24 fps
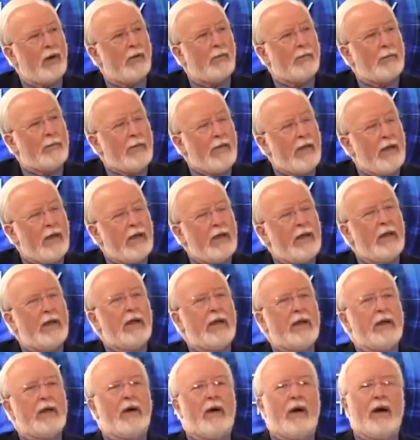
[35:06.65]
Wow.
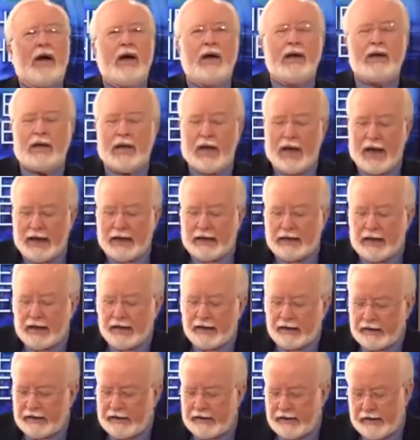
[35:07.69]
You know,
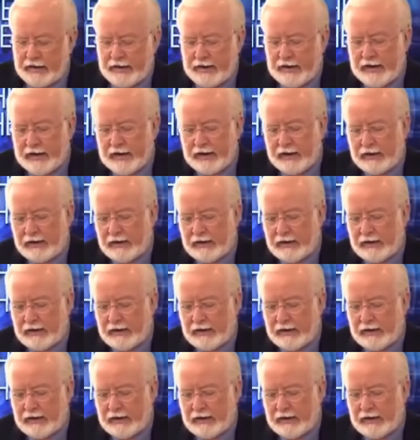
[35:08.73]
I like